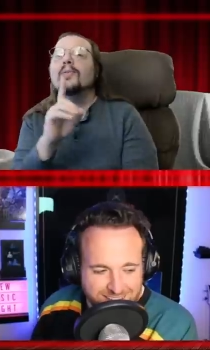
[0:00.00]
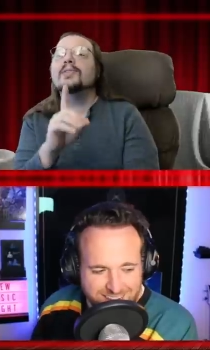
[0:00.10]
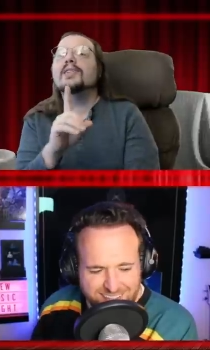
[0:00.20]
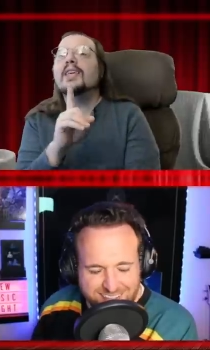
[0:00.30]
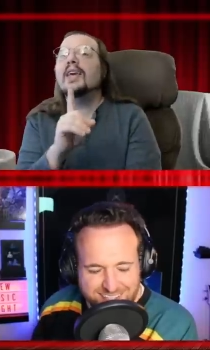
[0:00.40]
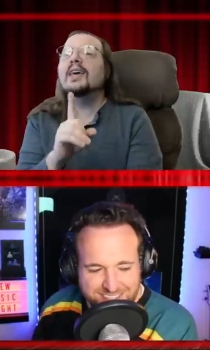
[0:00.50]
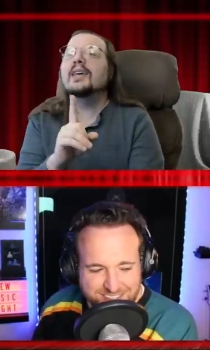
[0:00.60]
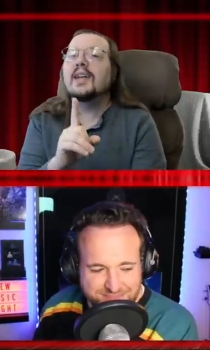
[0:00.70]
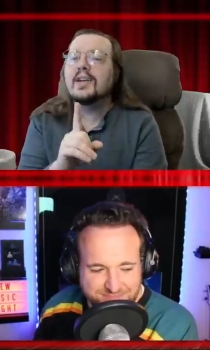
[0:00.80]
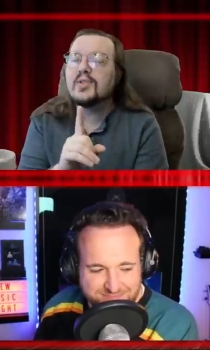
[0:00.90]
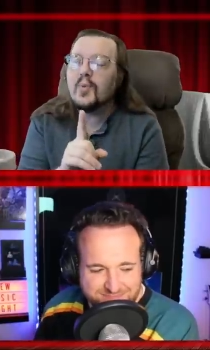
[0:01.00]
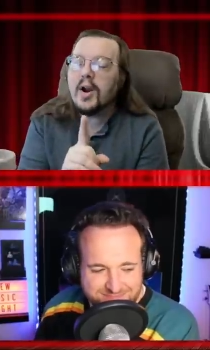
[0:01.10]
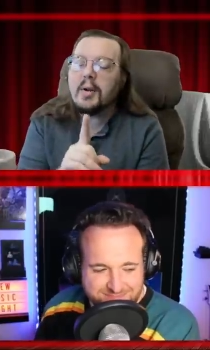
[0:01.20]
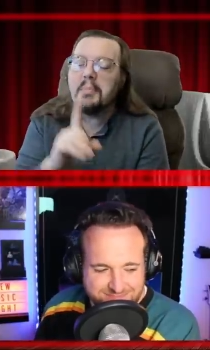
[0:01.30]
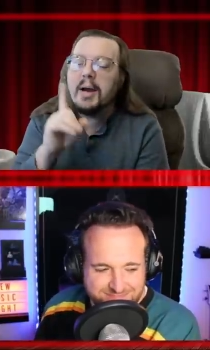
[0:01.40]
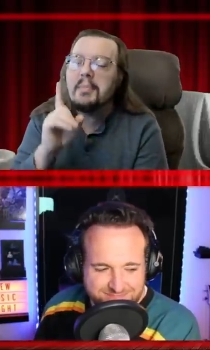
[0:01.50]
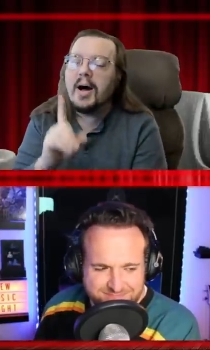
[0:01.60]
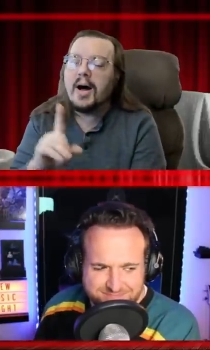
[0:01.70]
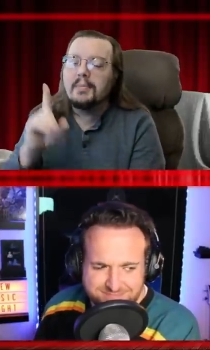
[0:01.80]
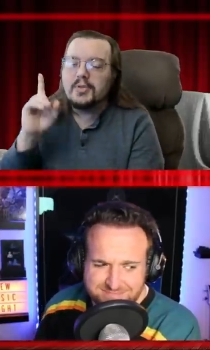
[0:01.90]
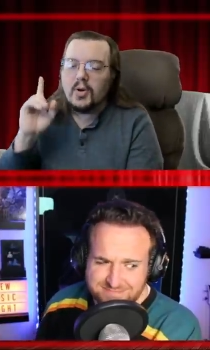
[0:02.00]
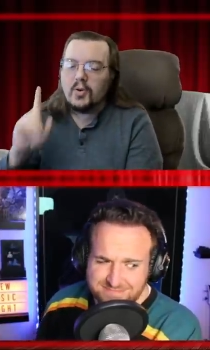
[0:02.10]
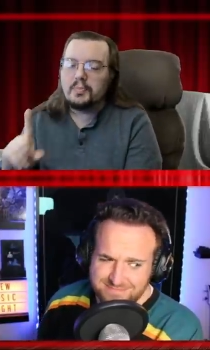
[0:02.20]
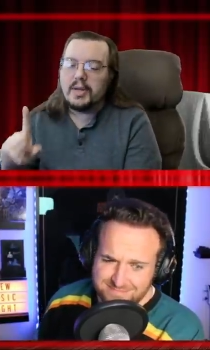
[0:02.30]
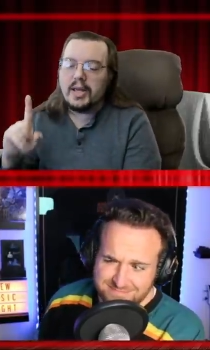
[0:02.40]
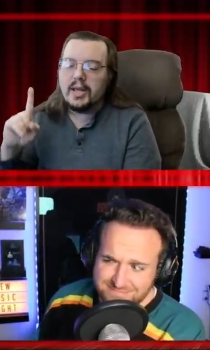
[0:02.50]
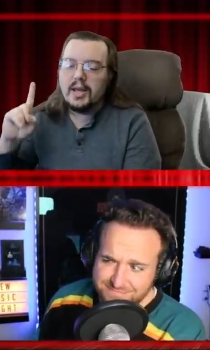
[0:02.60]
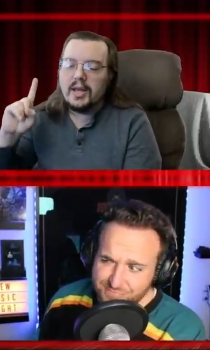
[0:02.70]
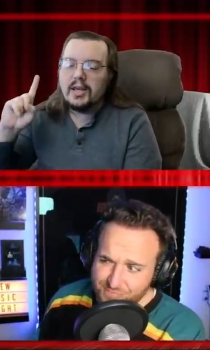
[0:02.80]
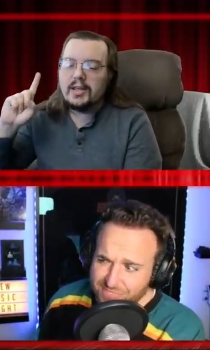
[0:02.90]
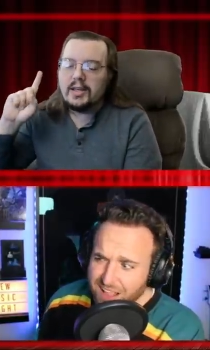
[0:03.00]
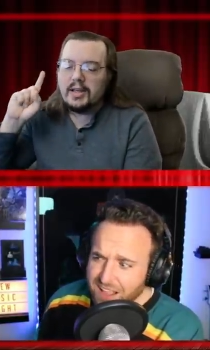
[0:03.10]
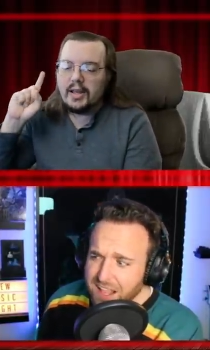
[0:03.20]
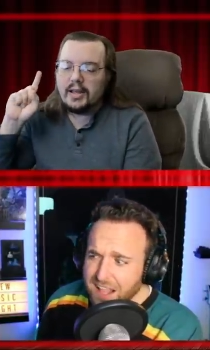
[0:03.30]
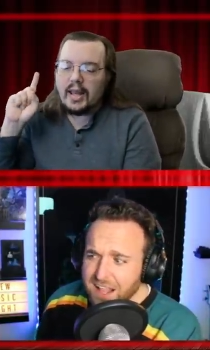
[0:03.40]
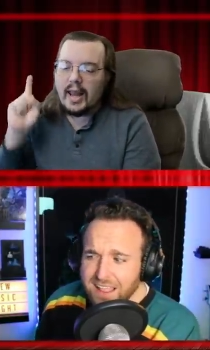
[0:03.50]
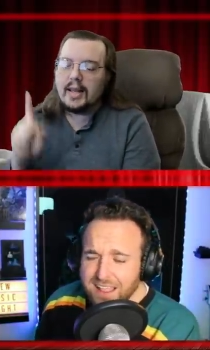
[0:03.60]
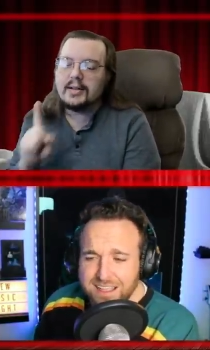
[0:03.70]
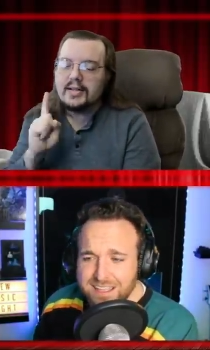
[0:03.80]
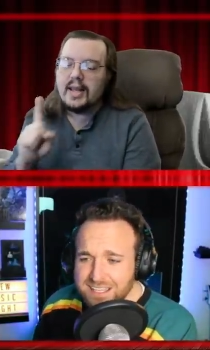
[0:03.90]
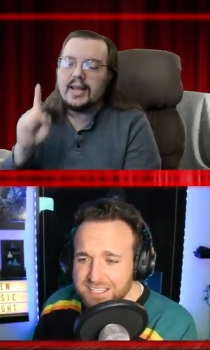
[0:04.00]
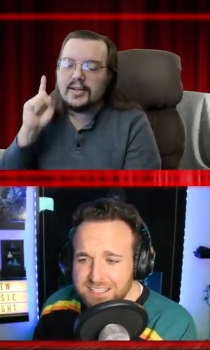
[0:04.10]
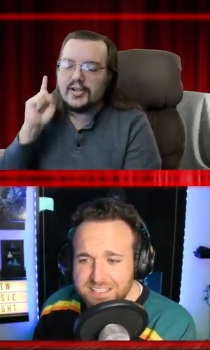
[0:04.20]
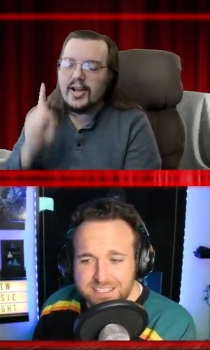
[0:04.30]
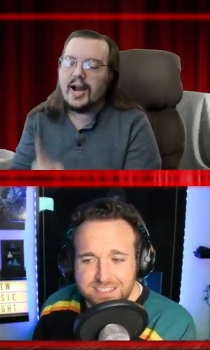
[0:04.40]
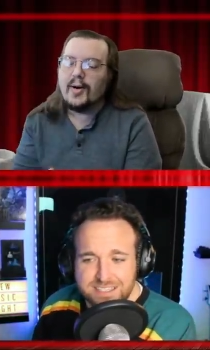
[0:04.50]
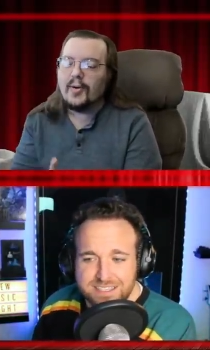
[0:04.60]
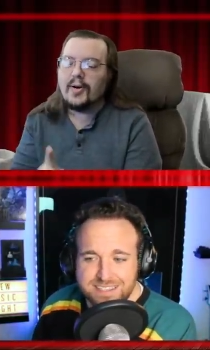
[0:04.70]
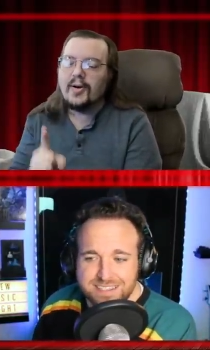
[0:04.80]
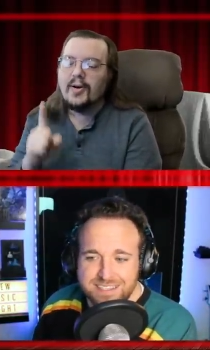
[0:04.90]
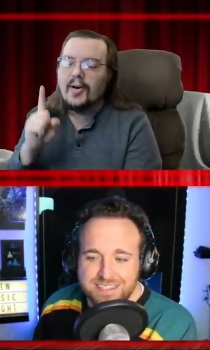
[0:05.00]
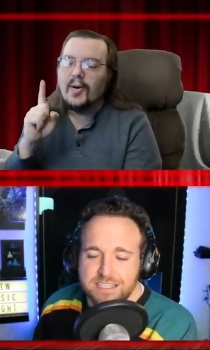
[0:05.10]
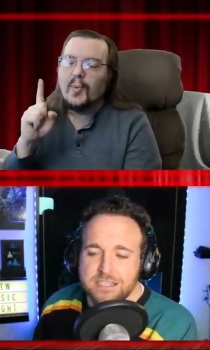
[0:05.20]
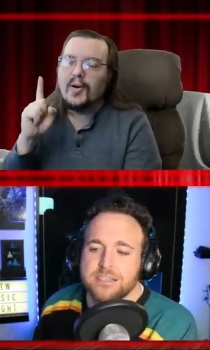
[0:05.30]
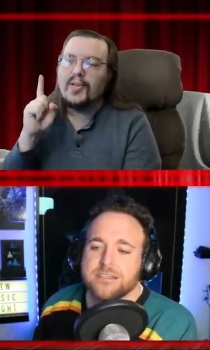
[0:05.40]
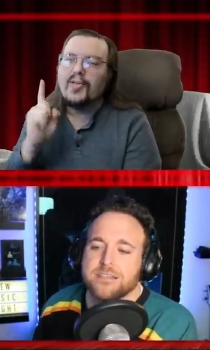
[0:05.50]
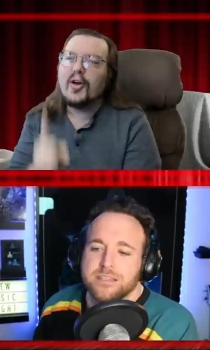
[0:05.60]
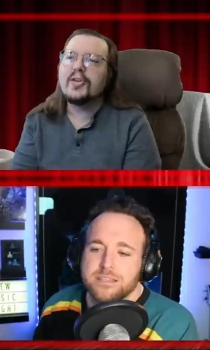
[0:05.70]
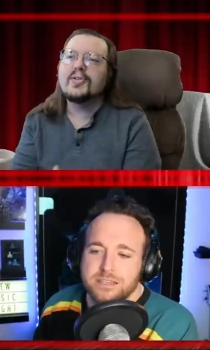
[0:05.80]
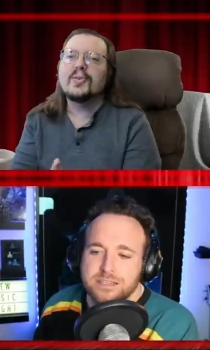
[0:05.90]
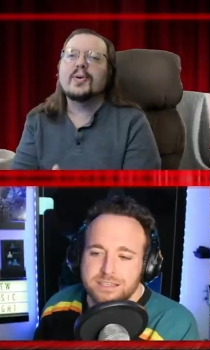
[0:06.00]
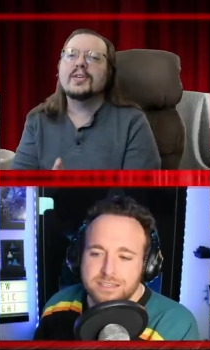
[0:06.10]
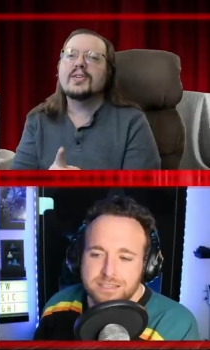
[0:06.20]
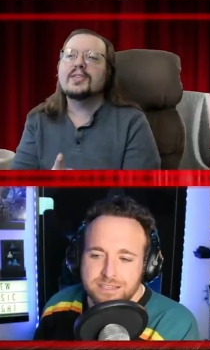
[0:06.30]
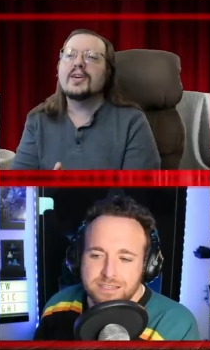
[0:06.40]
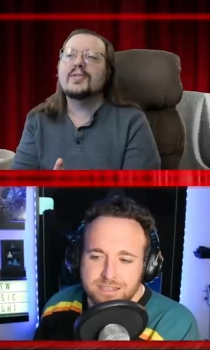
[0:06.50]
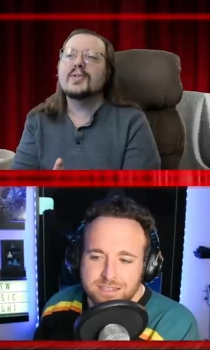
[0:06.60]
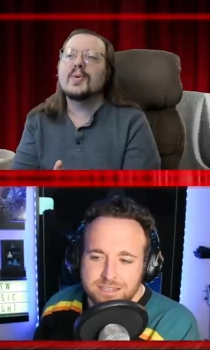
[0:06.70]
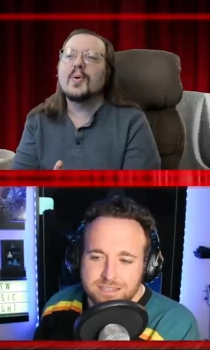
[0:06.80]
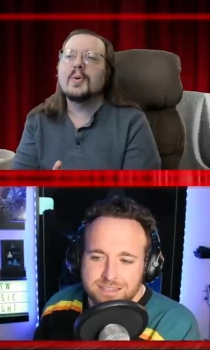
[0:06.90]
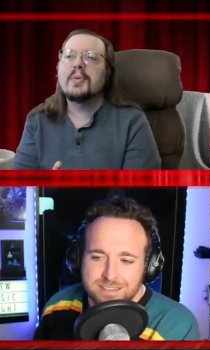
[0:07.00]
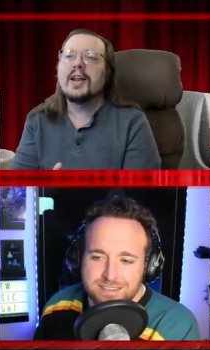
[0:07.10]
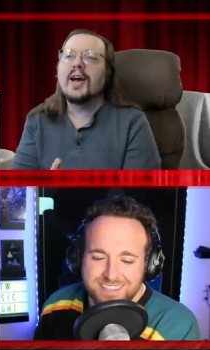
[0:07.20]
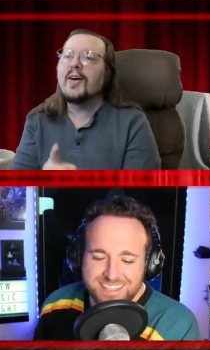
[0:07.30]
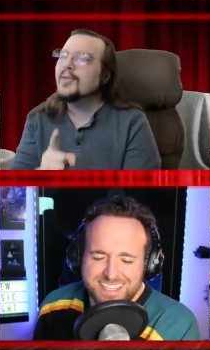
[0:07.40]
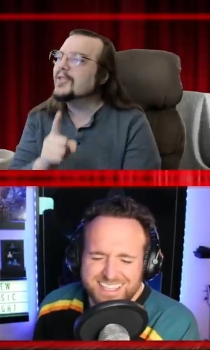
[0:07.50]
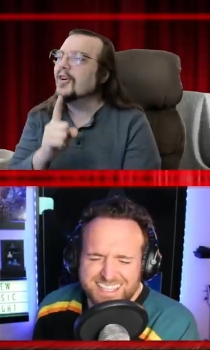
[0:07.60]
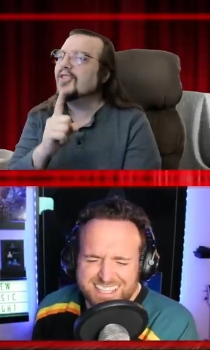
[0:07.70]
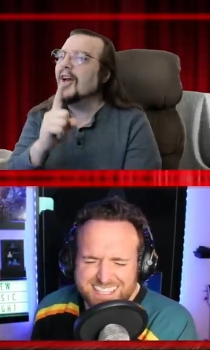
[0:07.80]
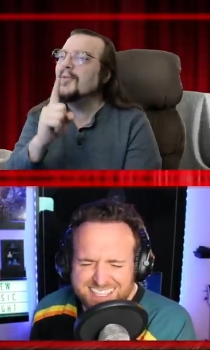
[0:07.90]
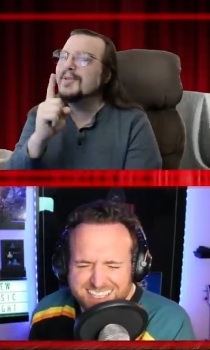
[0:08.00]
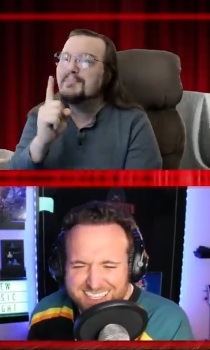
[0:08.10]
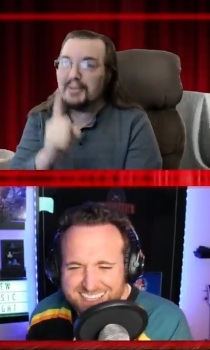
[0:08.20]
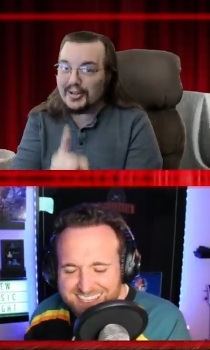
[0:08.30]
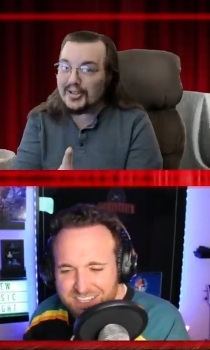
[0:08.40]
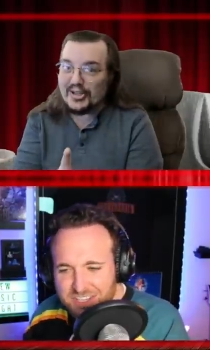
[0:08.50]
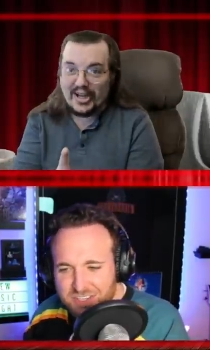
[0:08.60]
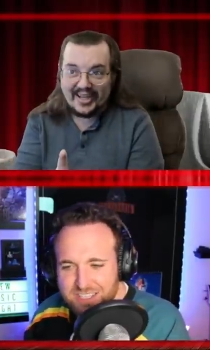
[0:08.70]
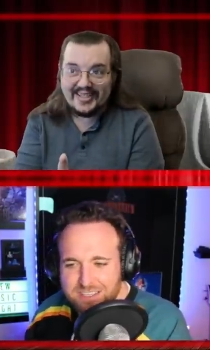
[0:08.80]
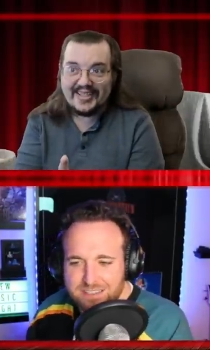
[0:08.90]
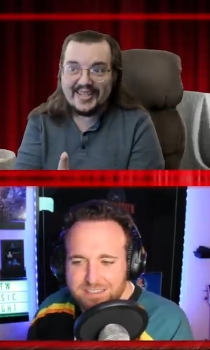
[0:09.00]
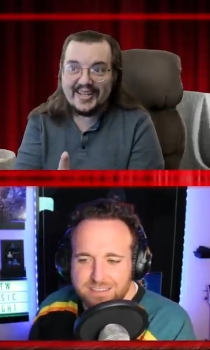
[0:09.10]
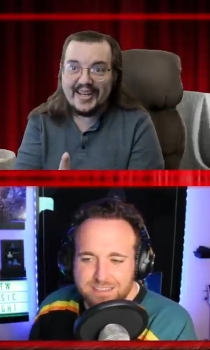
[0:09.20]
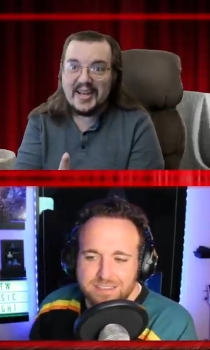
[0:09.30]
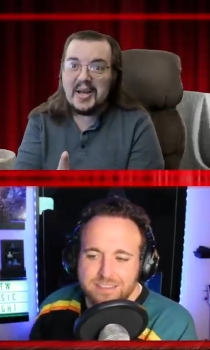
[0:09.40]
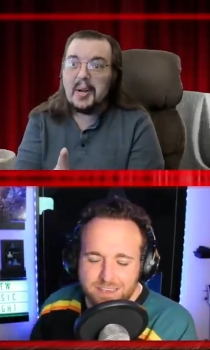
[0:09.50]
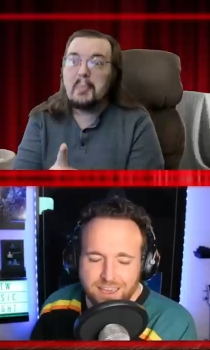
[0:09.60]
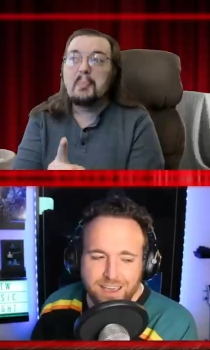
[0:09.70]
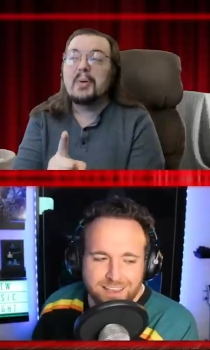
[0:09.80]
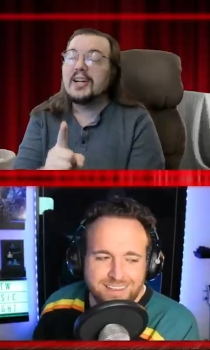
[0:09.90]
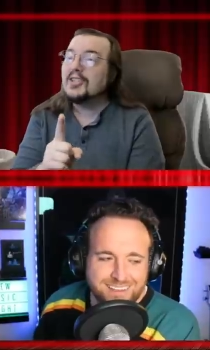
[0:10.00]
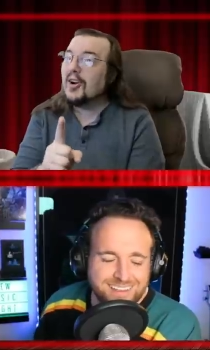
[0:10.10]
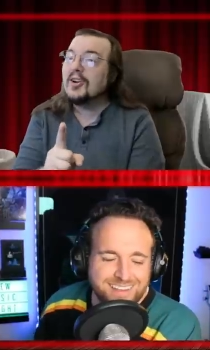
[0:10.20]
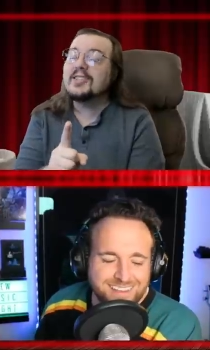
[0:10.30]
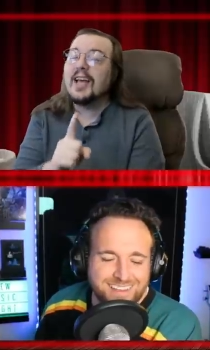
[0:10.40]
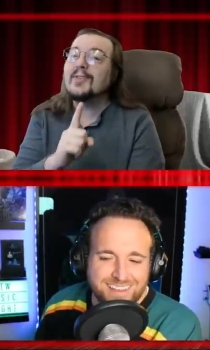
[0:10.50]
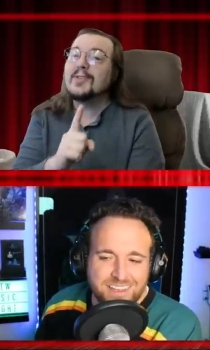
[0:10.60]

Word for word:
Speaker 1: When I was a kid, I swear, my mom told me you can't take a shower while the thunder. Well, it's a thunderstorm, and I always thought that was bullshit. Yeah, but it turns